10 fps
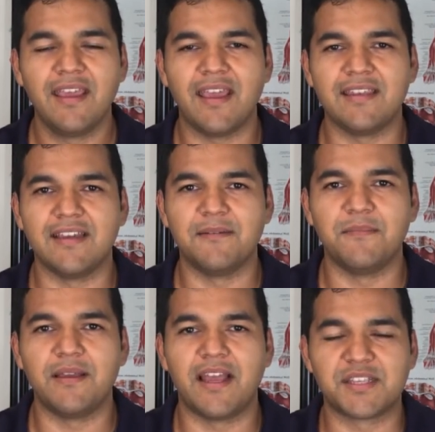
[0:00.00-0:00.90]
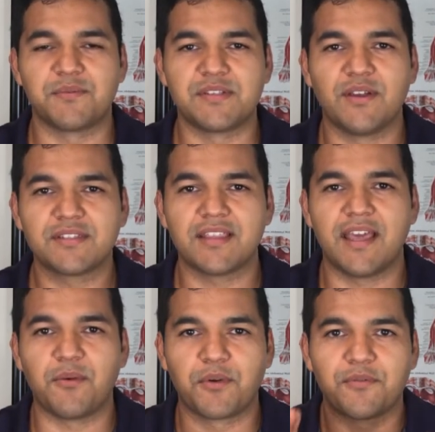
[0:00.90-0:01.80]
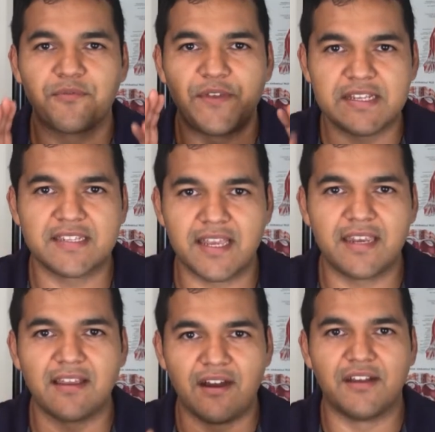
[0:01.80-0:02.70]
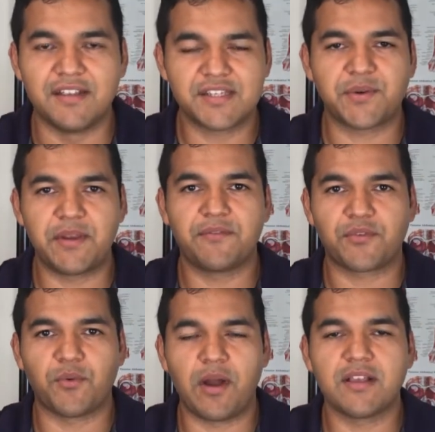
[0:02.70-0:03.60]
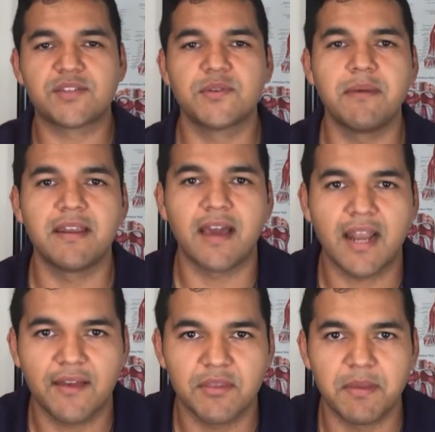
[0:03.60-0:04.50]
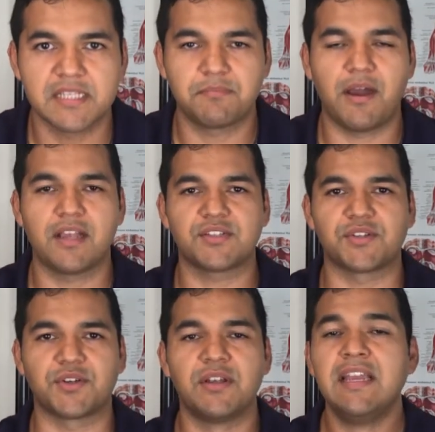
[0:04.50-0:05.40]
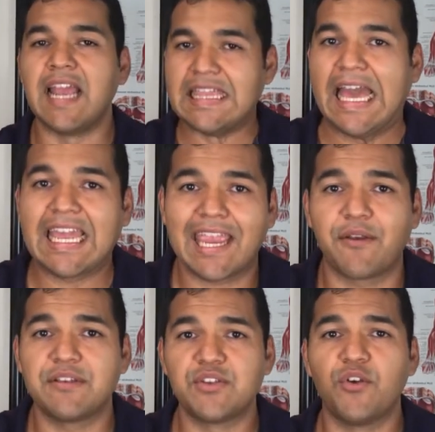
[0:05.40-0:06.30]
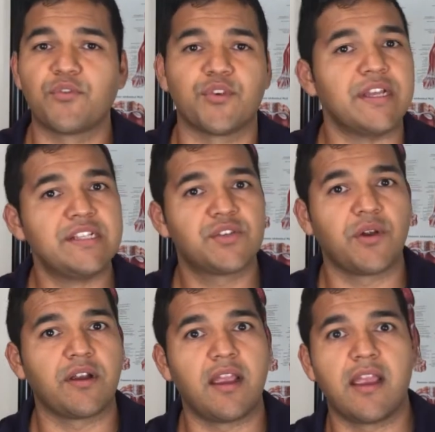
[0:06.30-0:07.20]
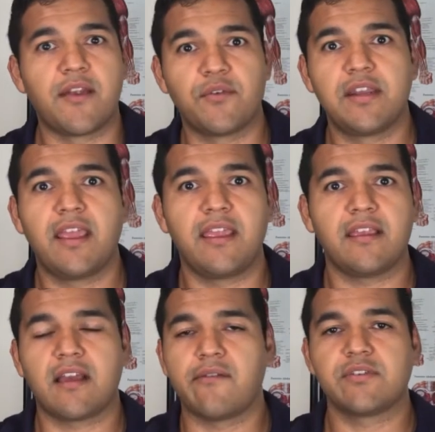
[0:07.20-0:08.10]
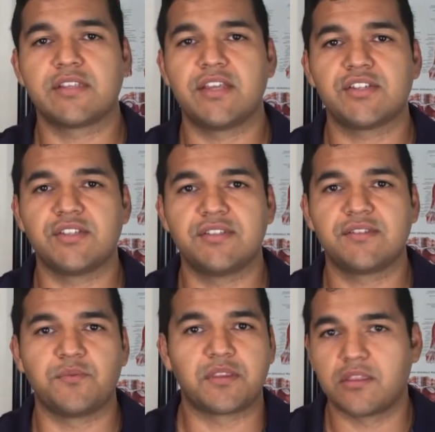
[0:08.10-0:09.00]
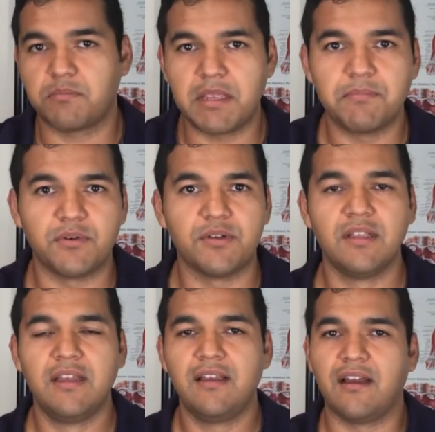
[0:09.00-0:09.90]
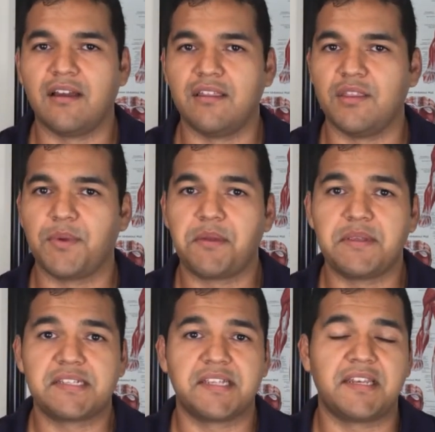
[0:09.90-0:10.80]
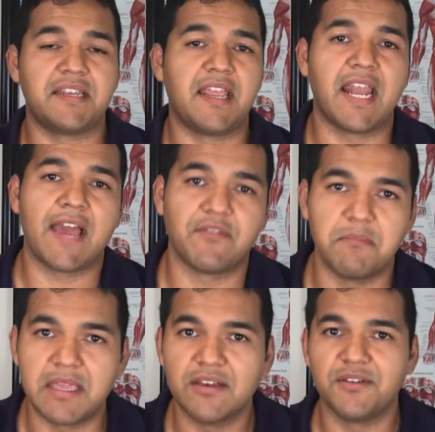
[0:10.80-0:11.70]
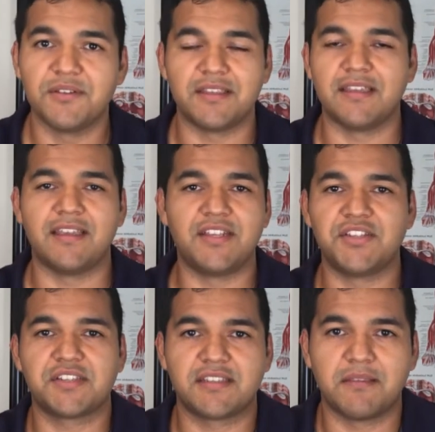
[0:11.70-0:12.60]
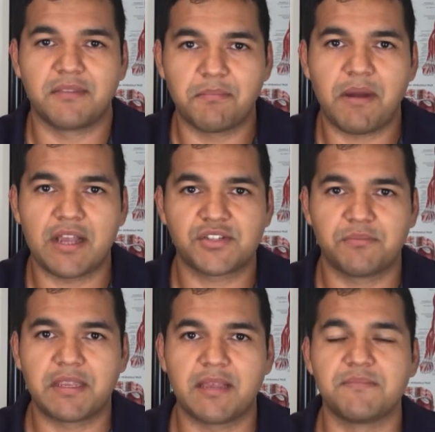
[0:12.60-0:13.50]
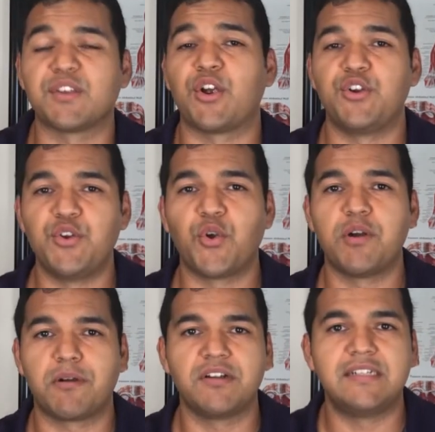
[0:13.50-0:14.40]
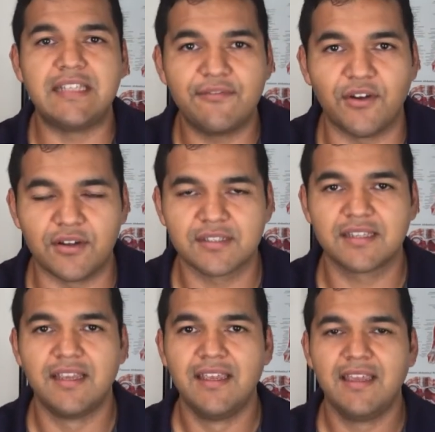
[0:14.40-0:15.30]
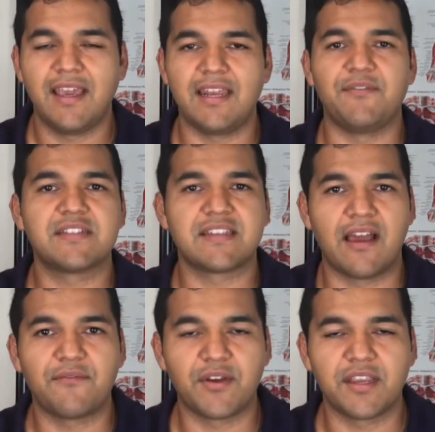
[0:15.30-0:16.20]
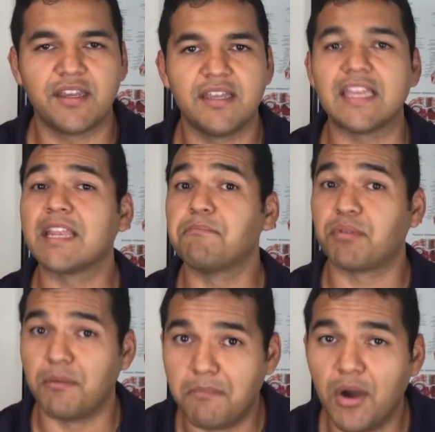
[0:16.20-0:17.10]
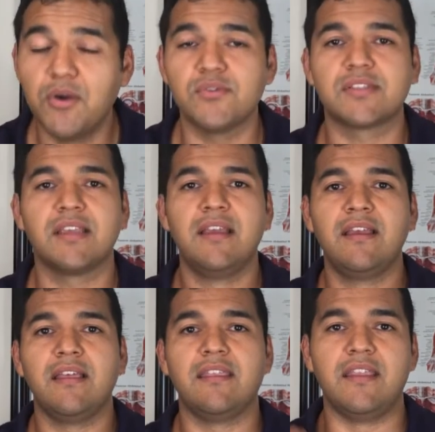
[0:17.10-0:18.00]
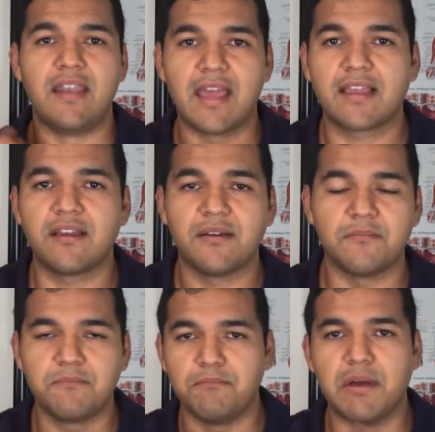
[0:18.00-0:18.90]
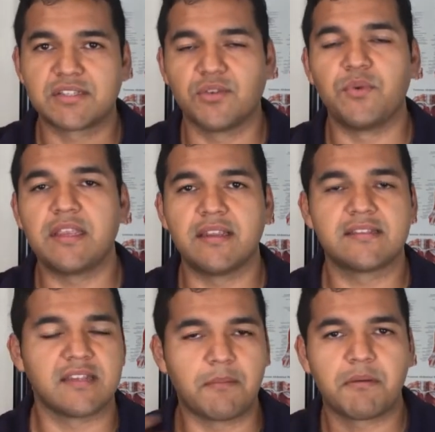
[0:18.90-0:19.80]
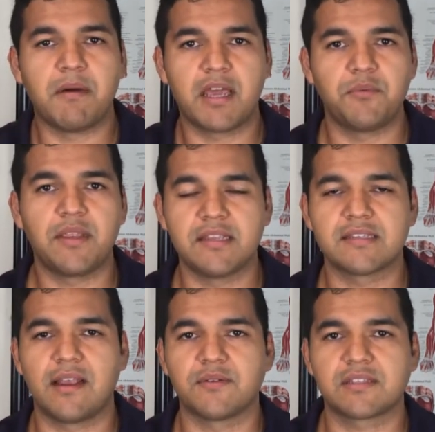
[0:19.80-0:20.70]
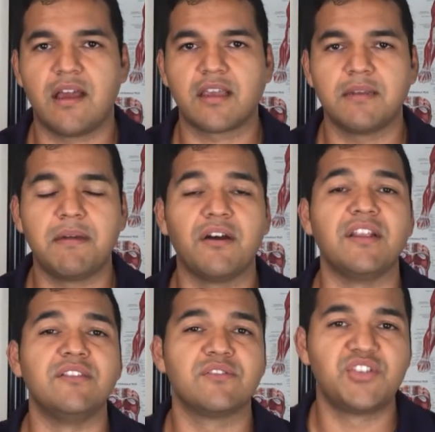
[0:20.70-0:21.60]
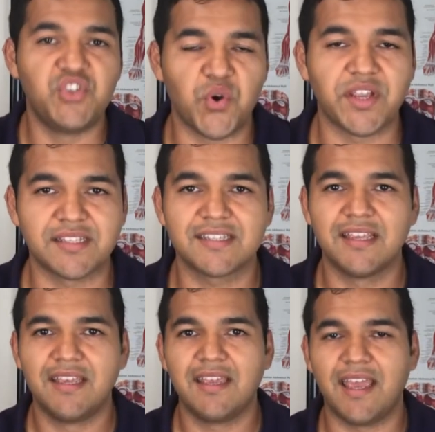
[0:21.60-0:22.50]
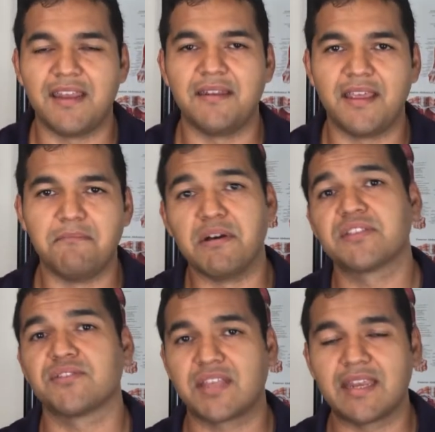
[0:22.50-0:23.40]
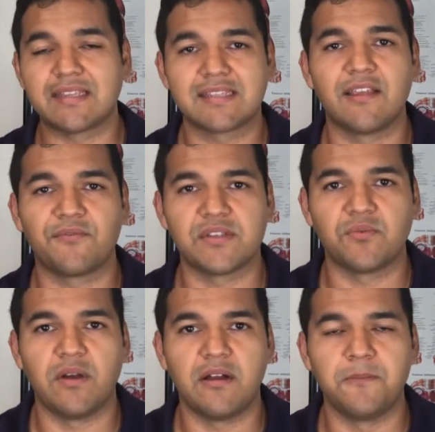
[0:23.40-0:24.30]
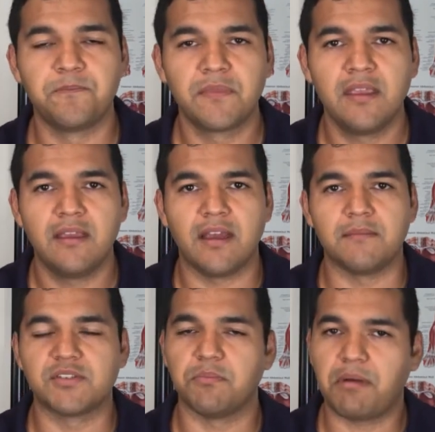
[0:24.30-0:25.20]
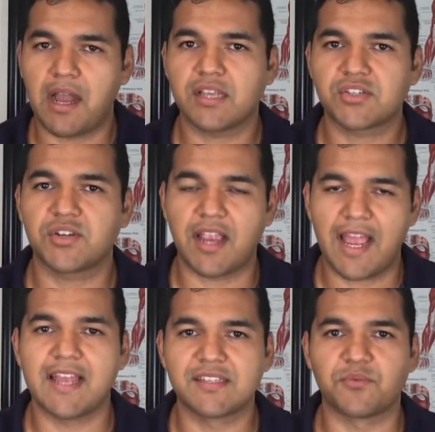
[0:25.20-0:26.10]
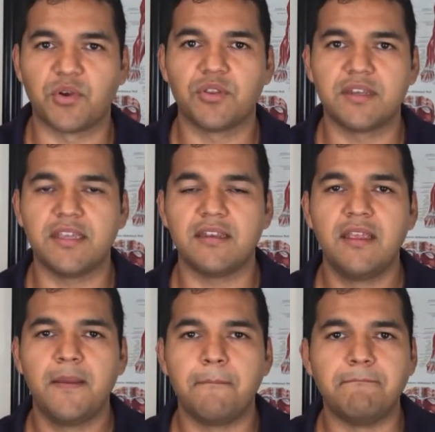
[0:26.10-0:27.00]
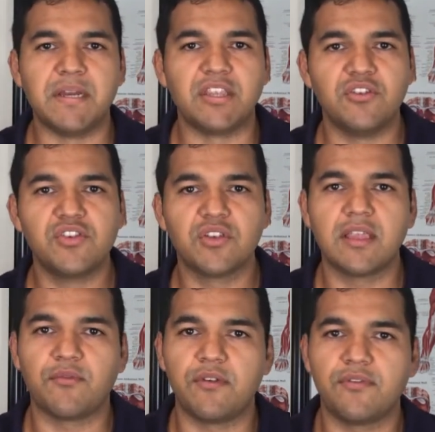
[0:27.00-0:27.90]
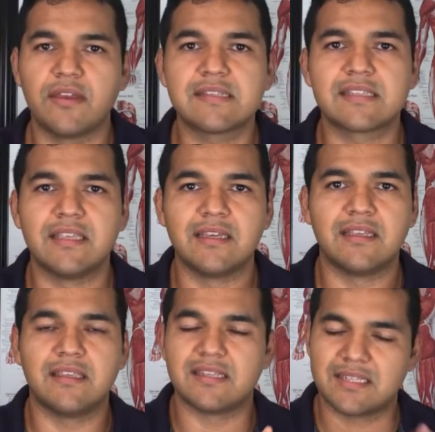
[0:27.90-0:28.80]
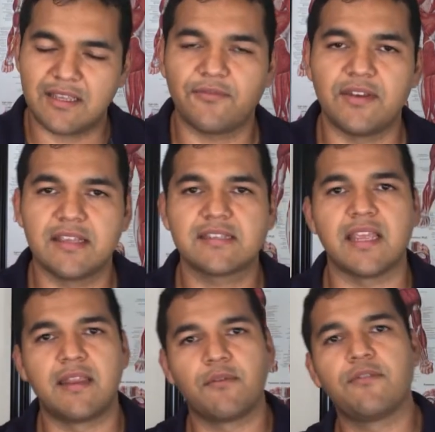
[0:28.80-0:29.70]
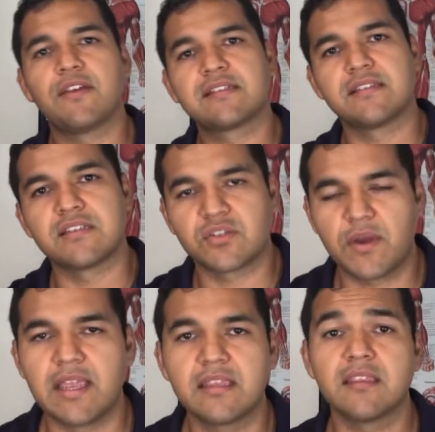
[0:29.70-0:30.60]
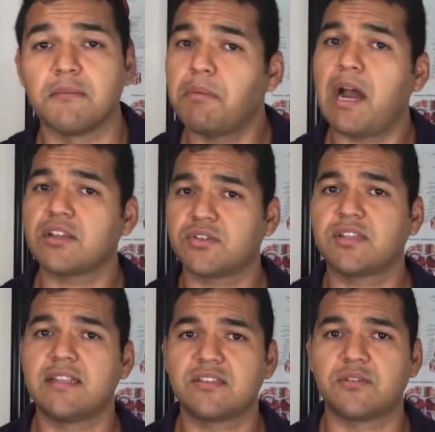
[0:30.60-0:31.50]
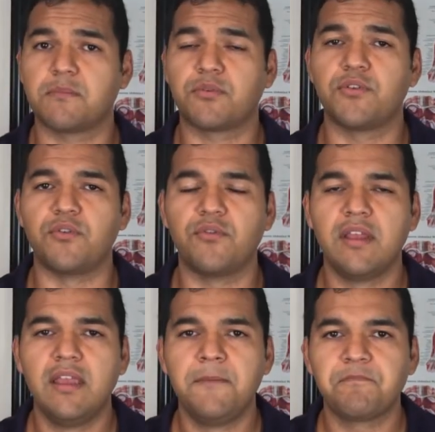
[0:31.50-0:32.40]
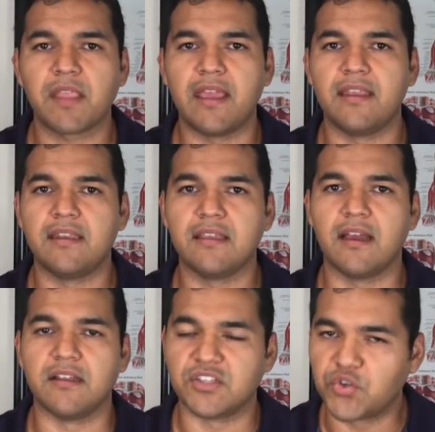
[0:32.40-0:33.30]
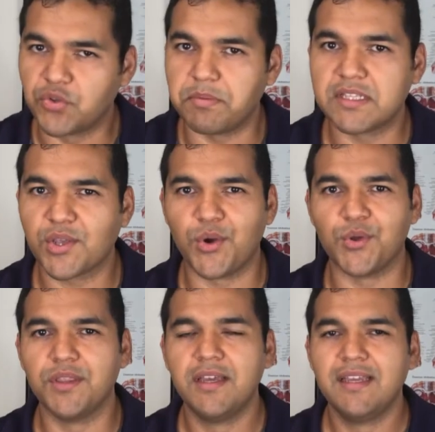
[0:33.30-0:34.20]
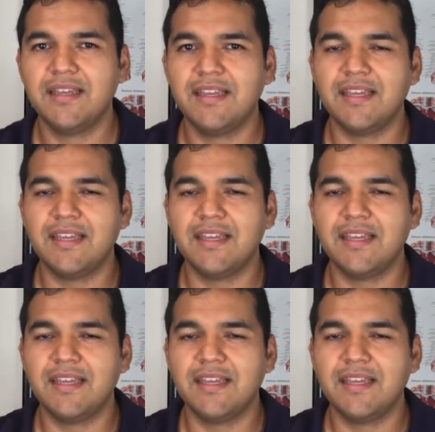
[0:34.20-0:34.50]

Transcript: And um, as a result of that, we're fixated on a screen for a while, so we might not have the best posture. And that carries over into our everyday conversations with other people, uh, the way we sit and have a meal, that it just the, the posture becomes our norm, our default. And if it's not very good, it can promote the neck muscle weakness, upper body weakness that I was talking about, and those joints and, and muscles getting stiff as well. Um, so posture has a role in it, but usually if we fix the, the stiffness and if we fix the strength, the posture tends to improve. And uh, truth be told,